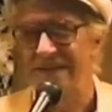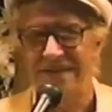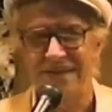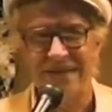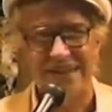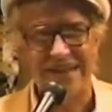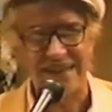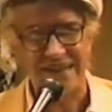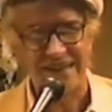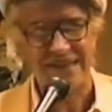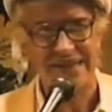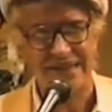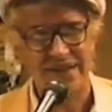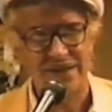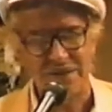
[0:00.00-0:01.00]
to get
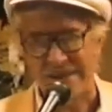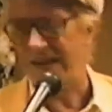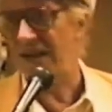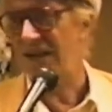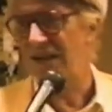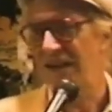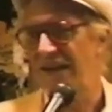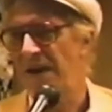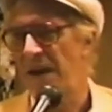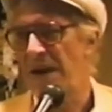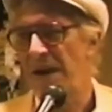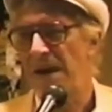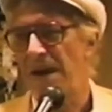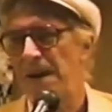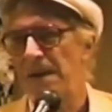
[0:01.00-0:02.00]
there.
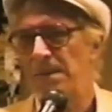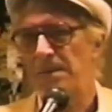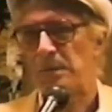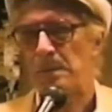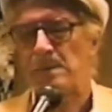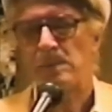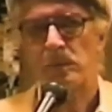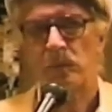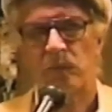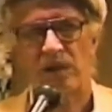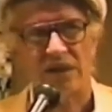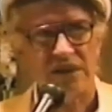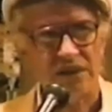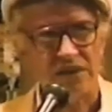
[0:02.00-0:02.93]
A little